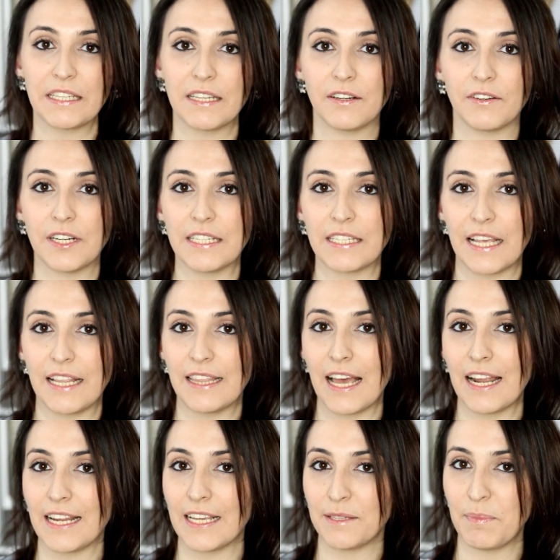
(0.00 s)
series and
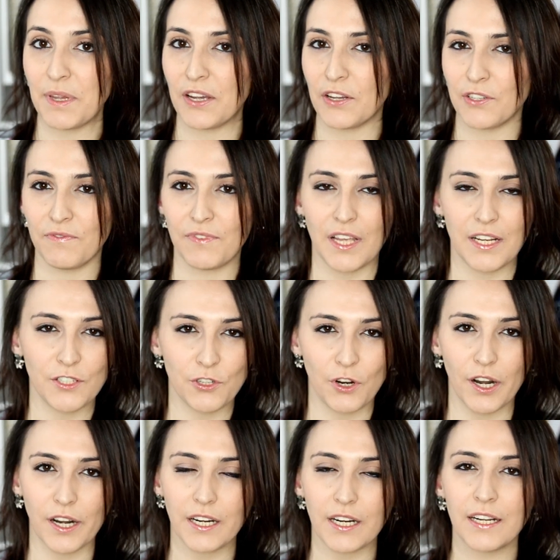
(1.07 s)
that is because of that
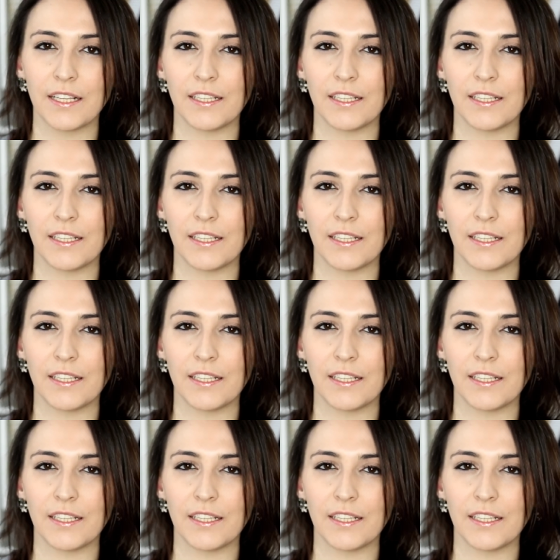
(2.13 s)
dark